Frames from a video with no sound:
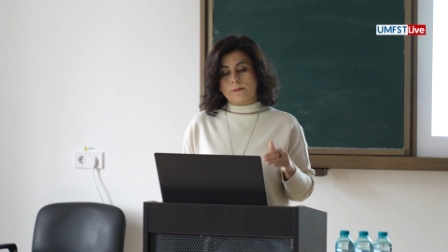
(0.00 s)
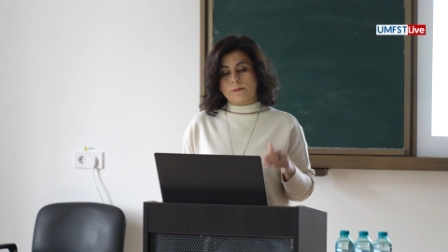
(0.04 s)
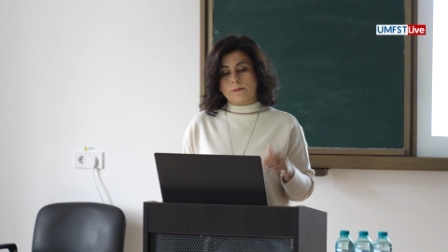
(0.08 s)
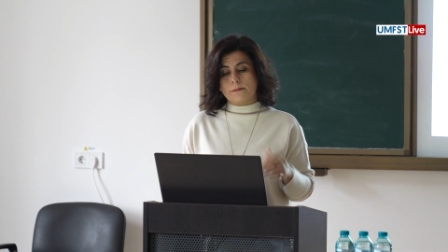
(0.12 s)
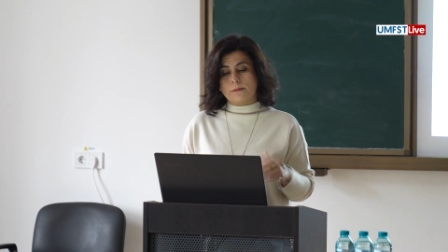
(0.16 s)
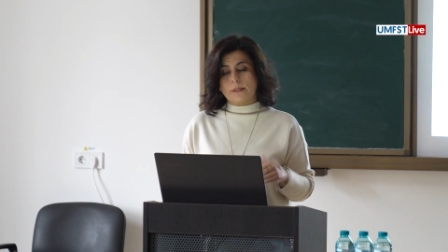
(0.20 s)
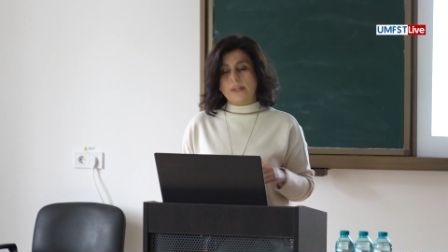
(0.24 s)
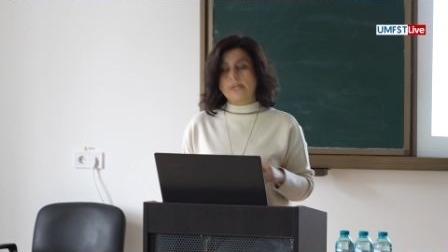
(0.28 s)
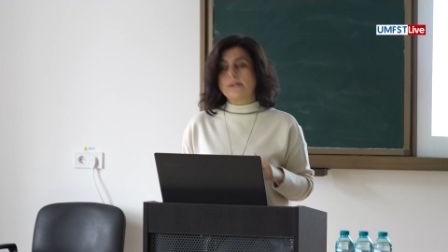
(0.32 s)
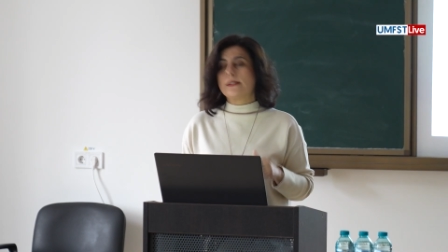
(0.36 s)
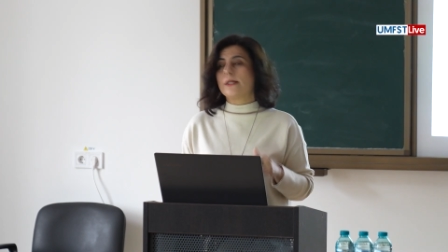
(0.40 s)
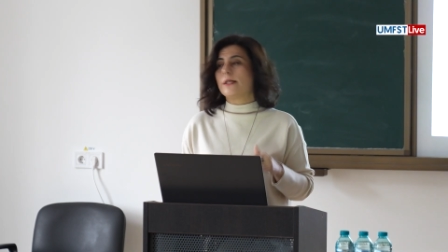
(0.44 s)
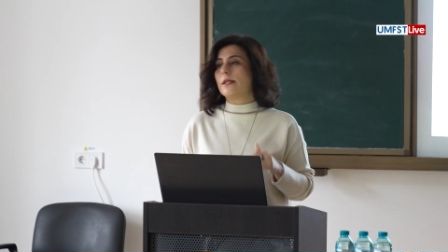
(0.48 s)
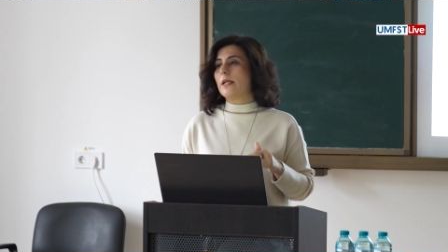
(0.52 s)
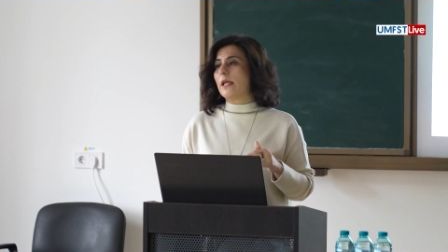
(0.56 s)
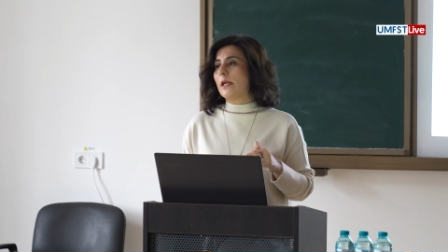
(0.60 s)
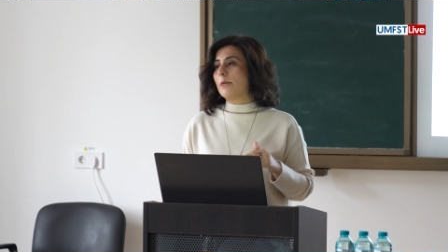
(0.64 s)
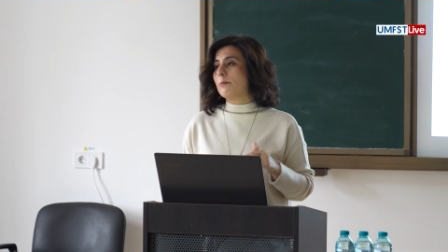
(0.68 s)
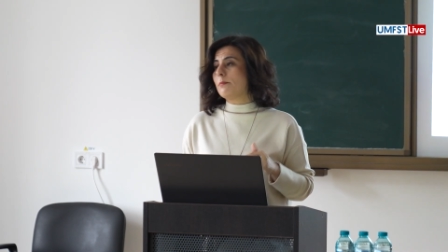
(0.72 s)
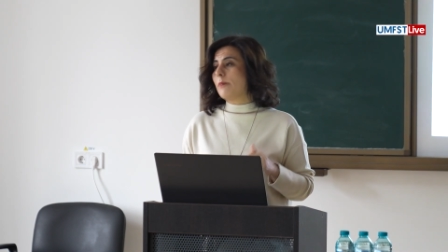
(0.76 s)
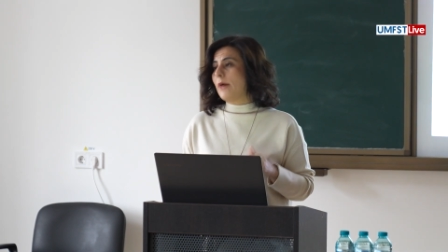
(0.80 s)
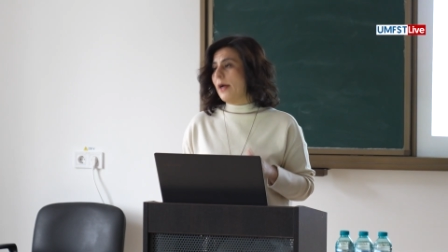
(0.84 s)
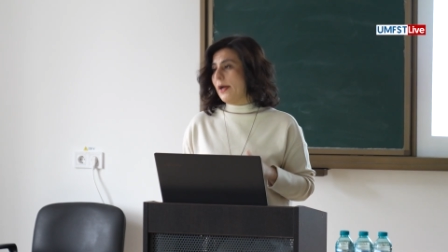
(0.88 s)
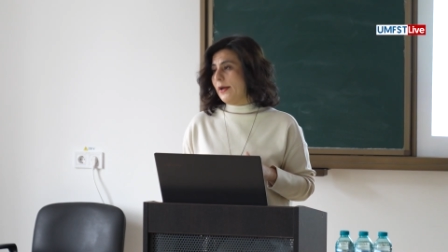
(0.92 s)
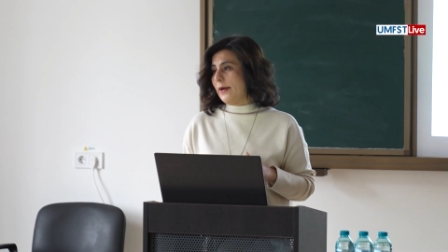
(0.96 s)

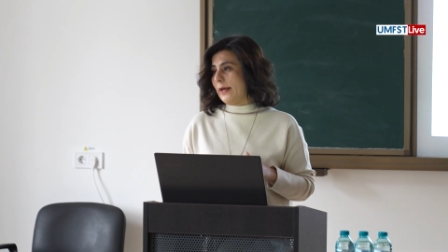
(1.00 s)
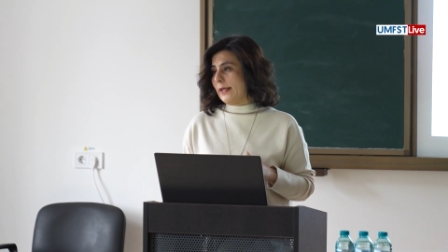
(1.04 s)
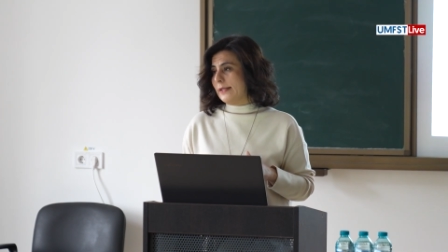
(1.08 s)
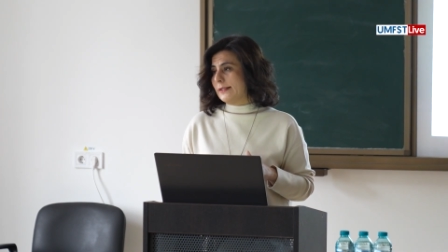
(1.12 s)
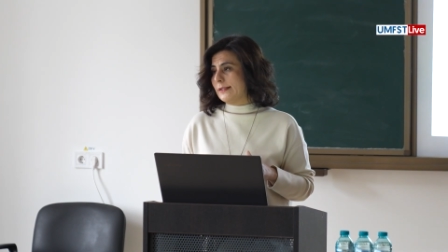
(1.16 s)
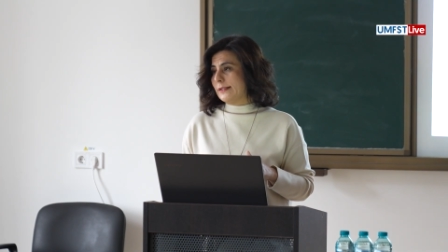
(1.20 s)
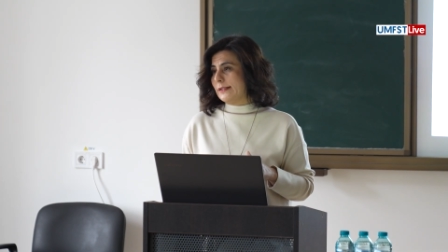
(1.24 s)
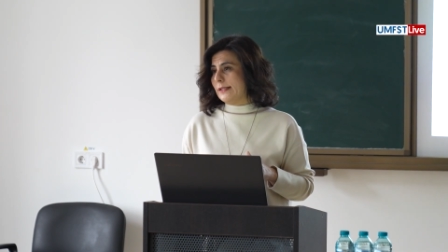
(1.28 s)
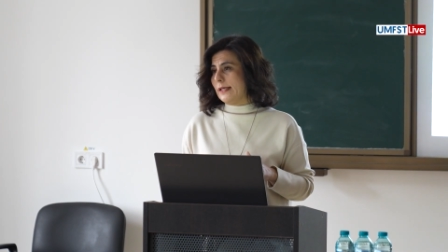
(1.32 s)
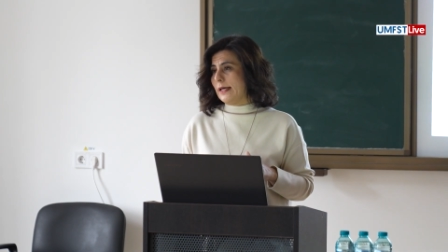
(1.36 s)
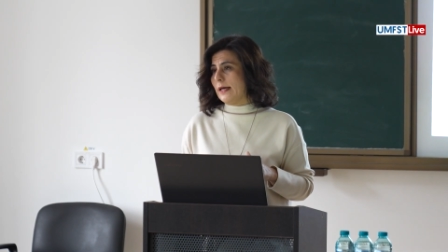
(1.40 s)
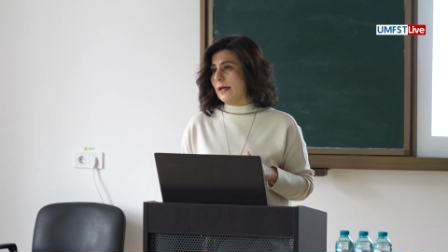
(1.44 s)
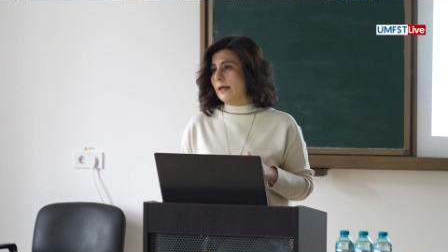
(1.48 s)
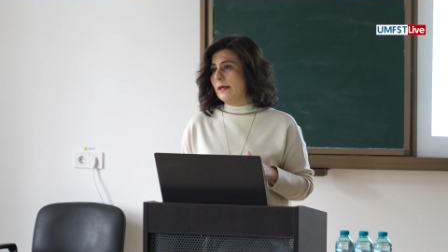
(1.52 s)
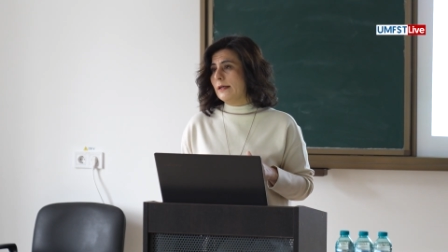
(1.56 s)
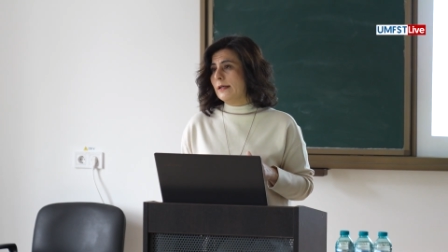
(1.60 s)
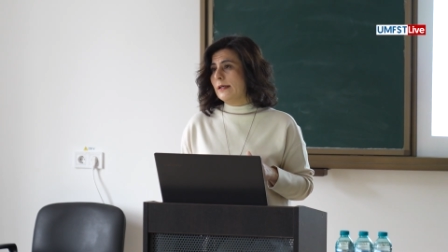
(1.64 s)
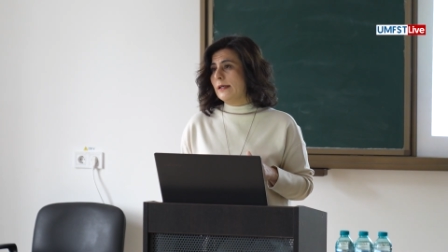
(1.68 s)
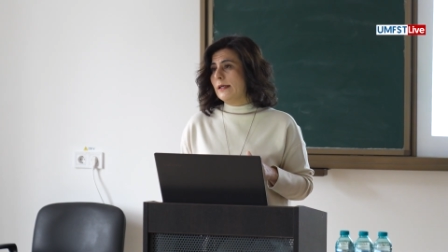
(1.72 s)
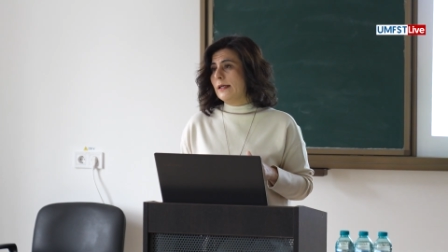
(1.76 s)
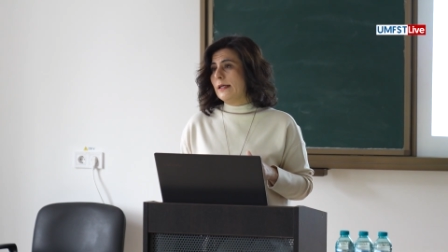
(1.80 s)
maternal pyrexia